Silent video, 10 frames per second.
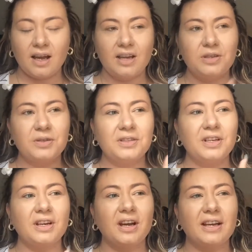I
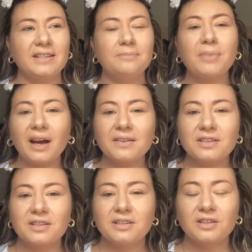did buy
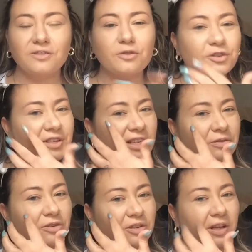this, the full size
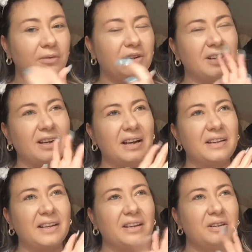originally, like when it kind of
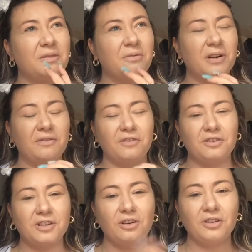like when it
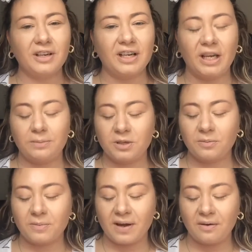first started all getting hyped
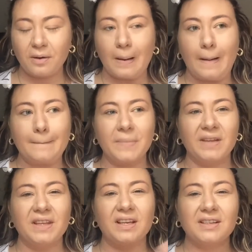up about. But I
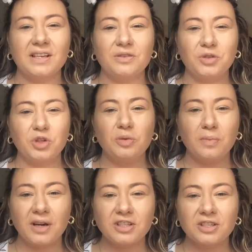think because I used too
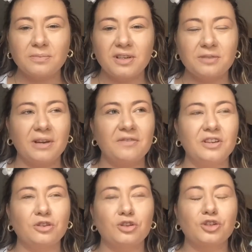much, because my
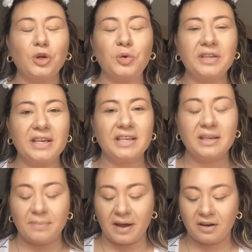face looks so
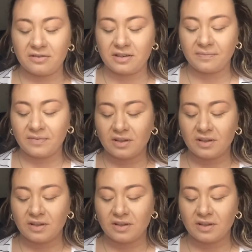cakey and powdery.